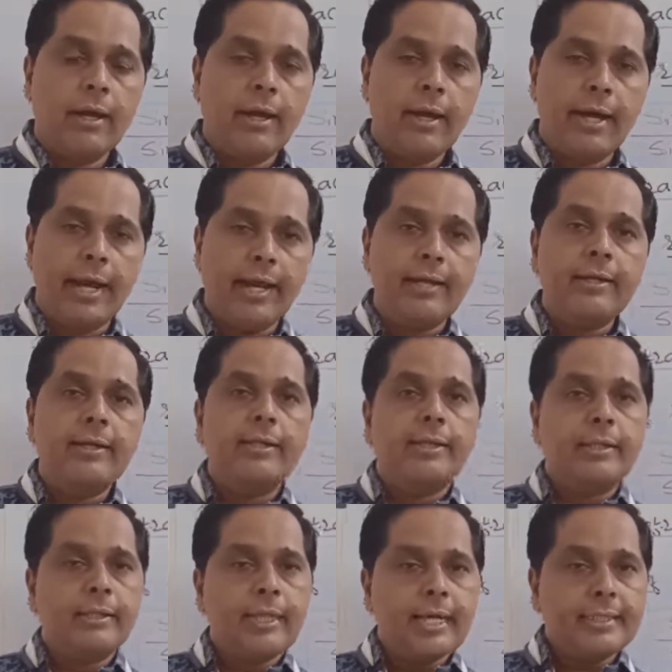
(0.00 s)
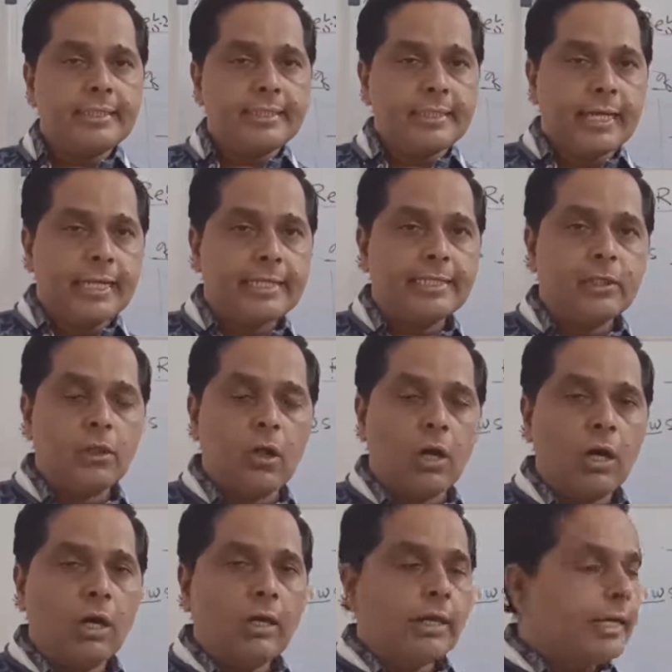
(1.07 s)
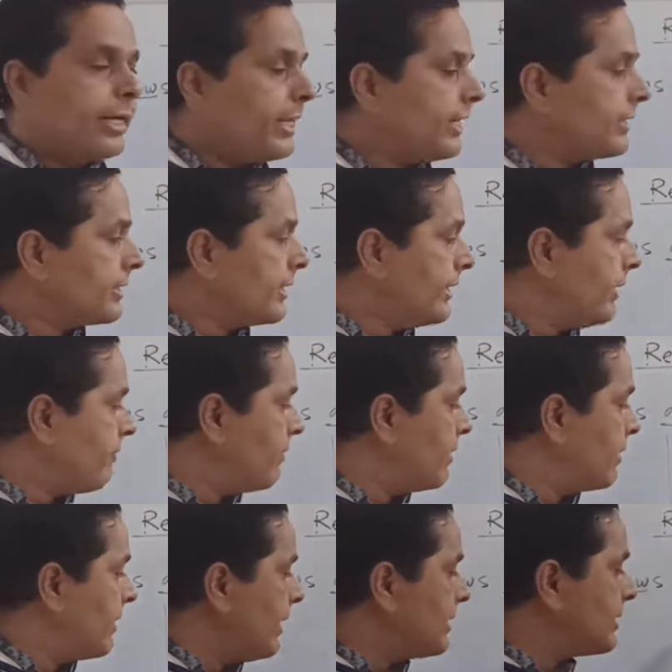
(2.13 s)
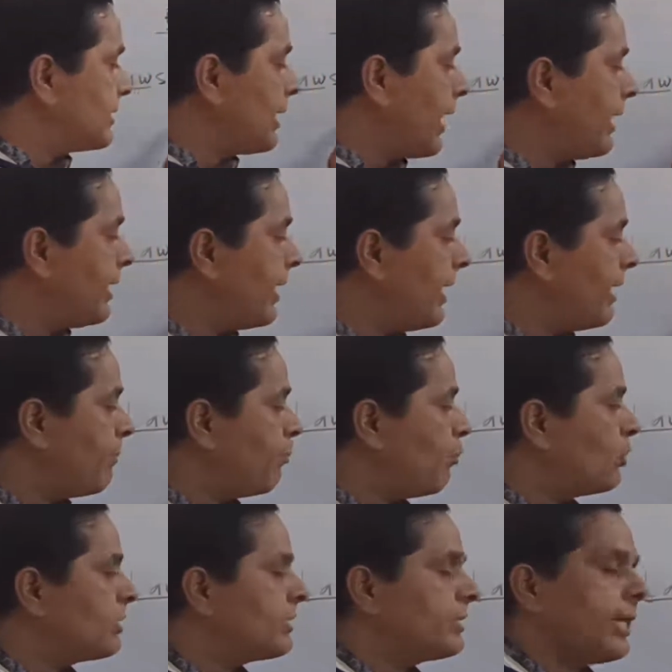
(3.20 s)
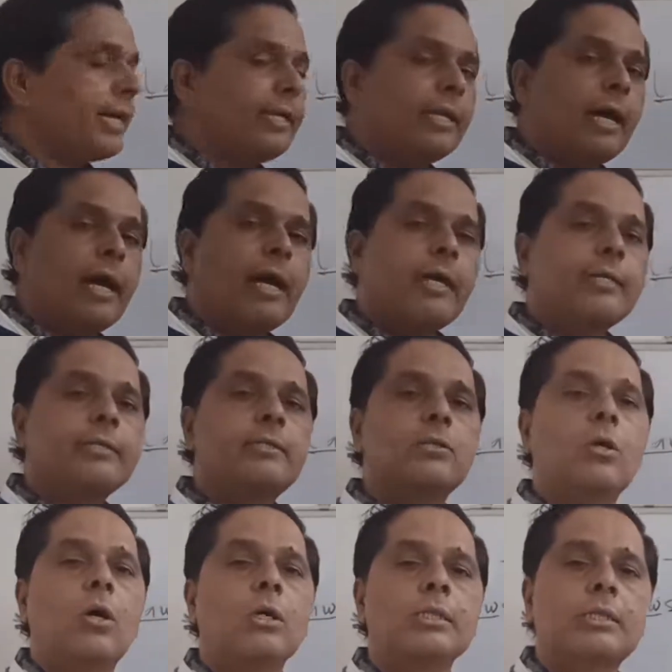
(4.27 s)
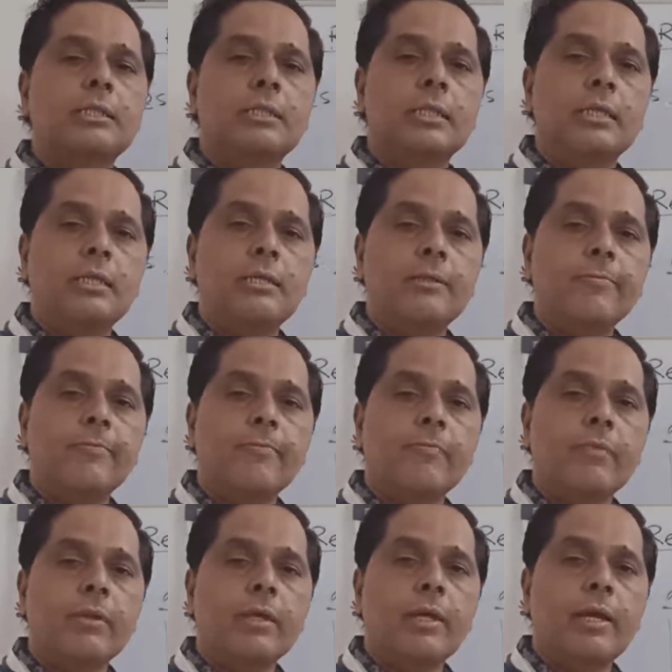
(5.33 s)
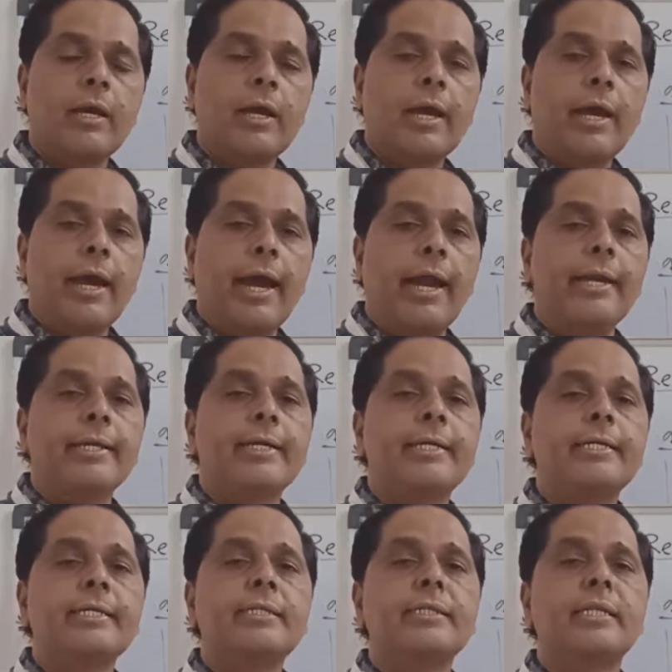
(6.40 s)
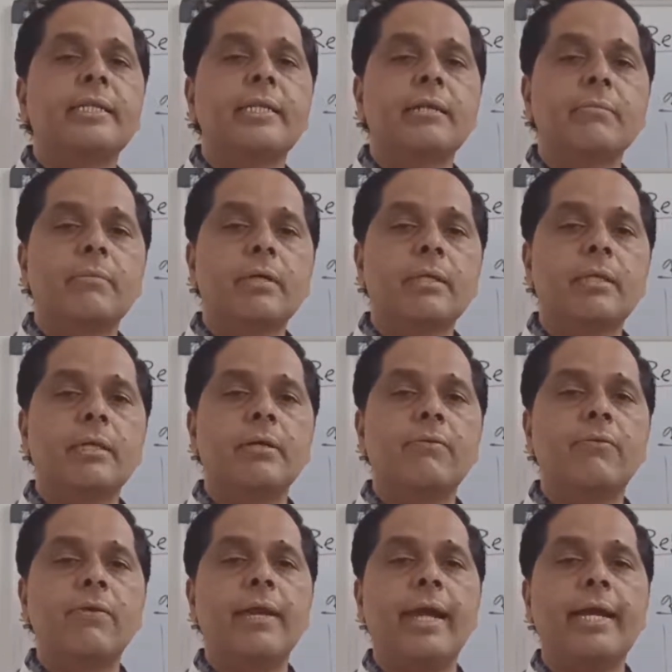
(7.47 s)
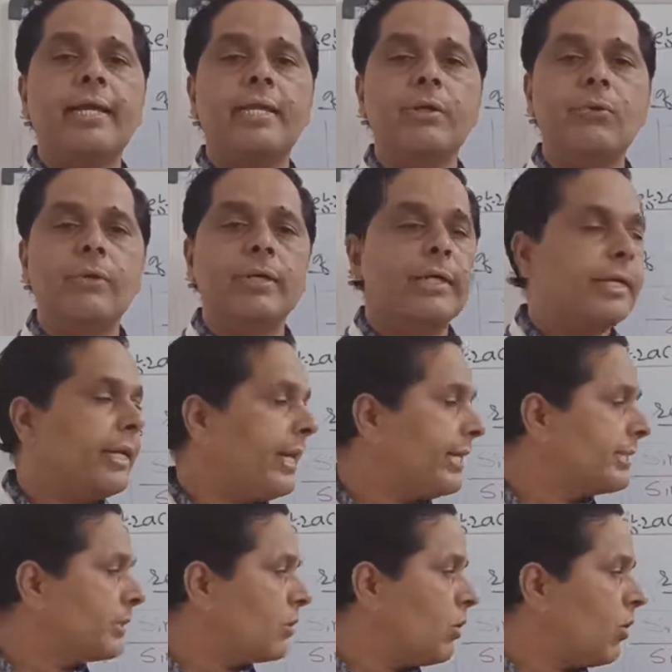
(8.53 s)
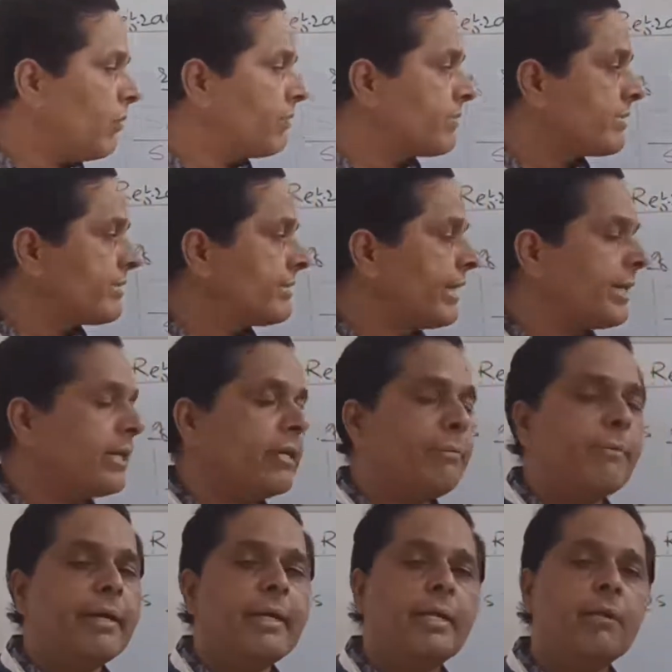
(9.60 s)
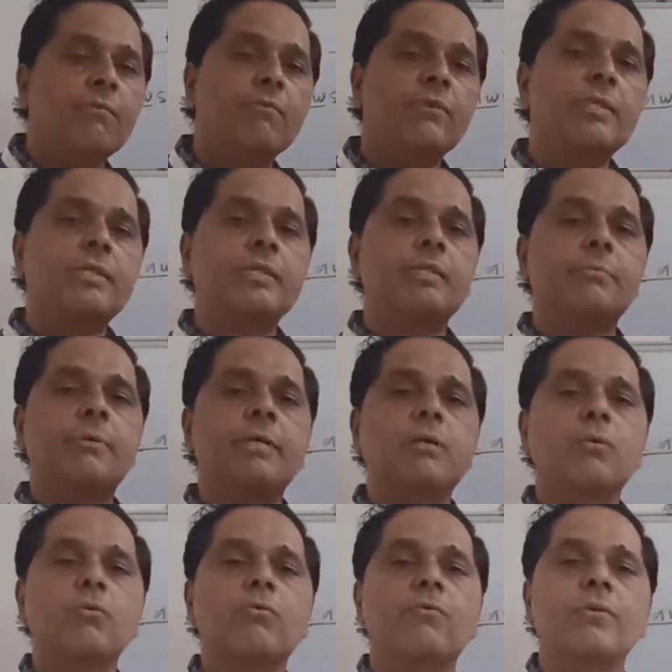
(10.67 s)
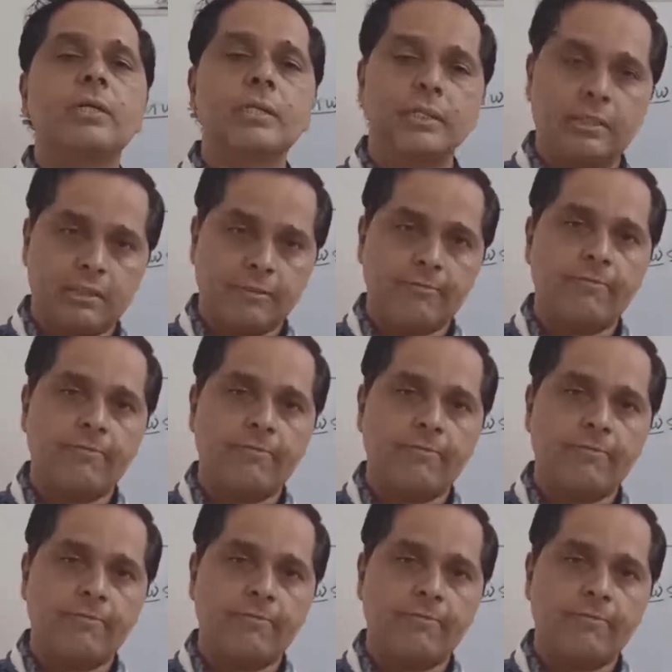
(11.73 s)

And in that Snell's law, it is given that sin I upon sin R is constant, and it is nothing but the refractive index of second medium with respect to first.